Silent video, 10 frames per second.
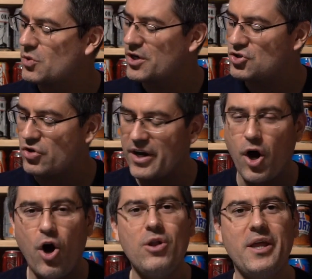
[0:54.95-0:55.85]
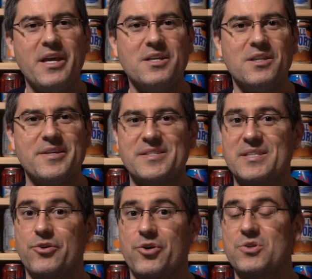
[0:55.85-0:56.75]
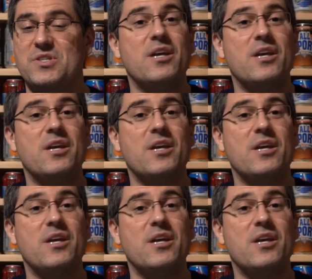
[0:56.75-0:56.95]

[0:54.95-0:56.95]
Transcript: We're going to try all 8 of these cereals,